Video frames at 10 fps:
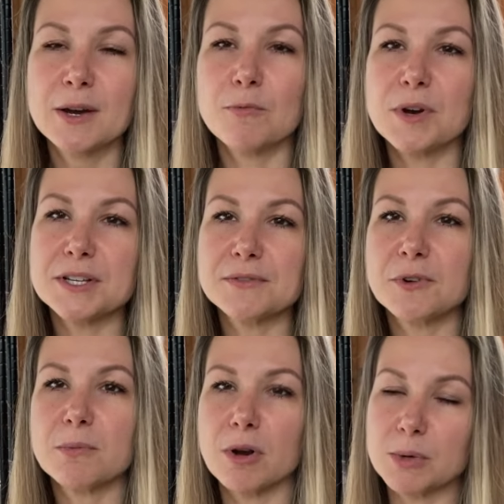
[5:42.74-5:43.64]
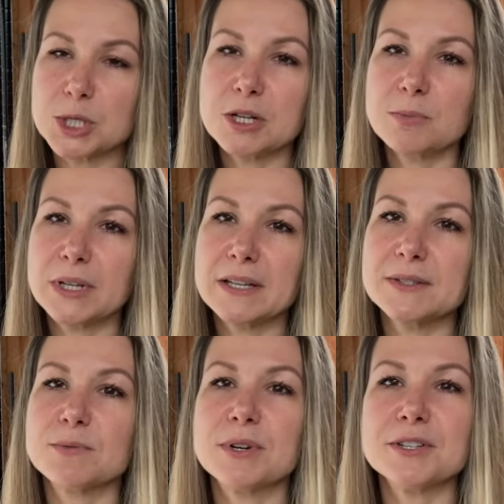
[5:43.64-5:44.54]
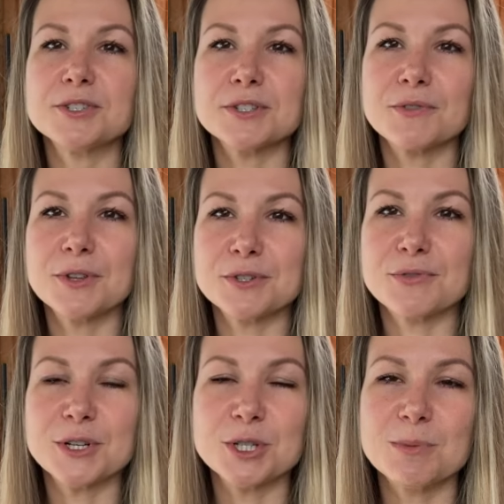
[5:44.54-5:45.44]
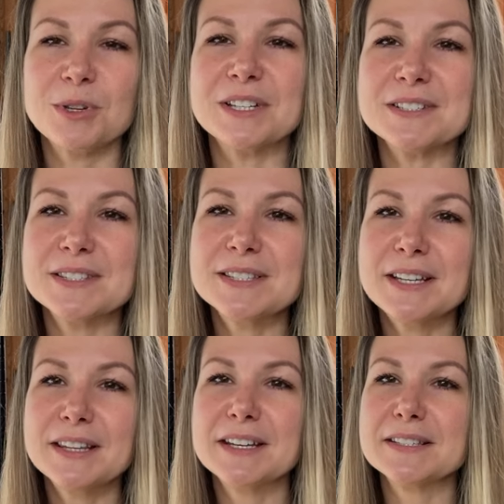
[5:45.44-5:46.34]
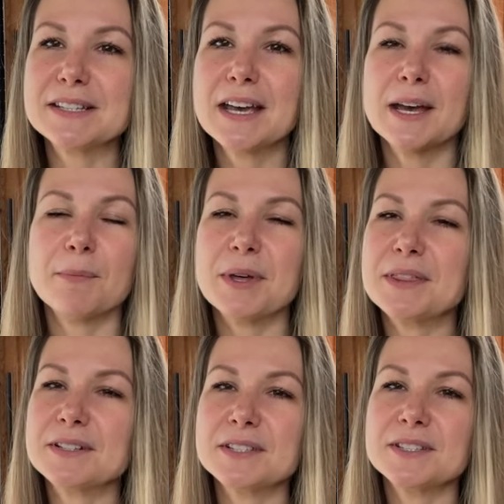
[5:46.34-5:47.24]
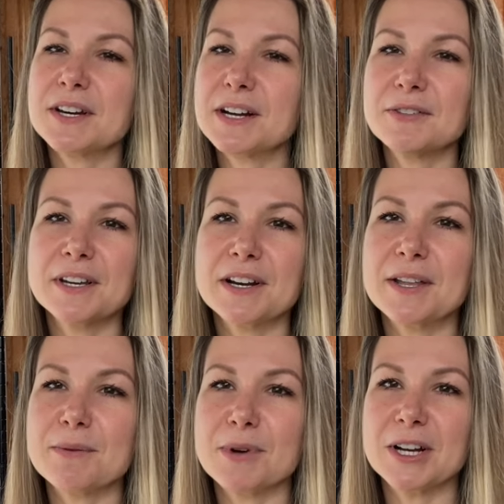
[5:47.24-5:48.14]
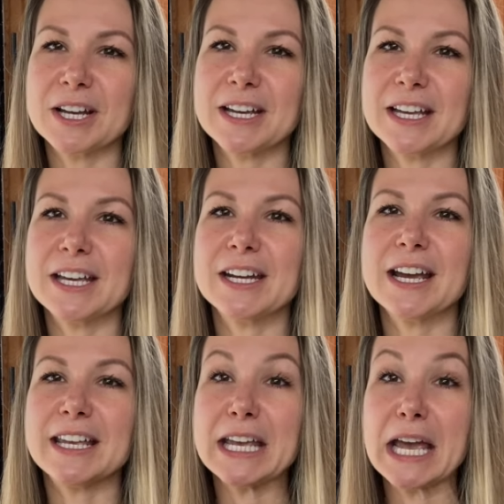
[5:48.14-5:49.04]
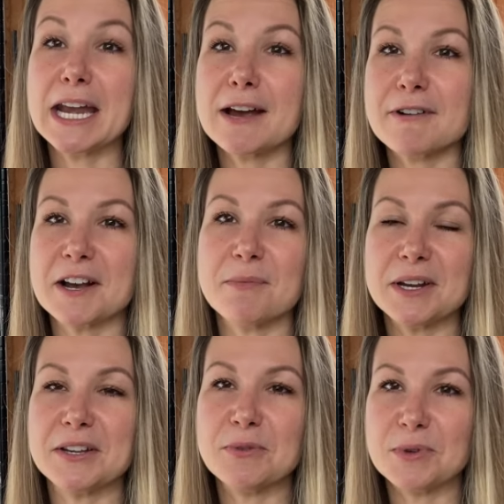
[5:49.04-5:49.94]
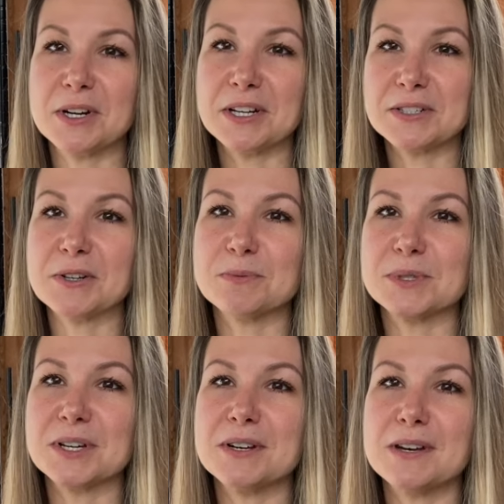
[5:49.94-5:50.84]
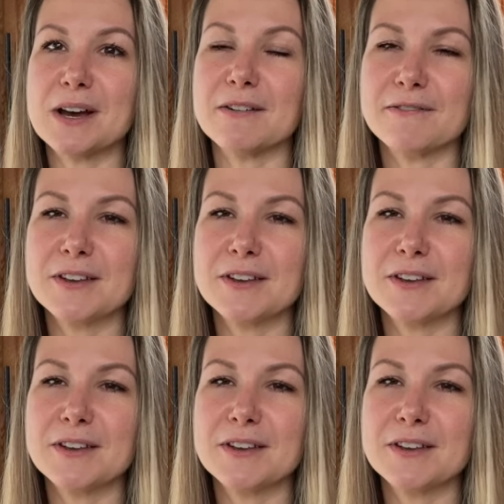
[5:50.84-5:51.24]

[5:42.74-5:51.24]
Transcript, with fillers: One is for more mature plants, one is just for those freshly planted seedlings, but there's a ton out there on the market and I cannot recommend humidity domes enough.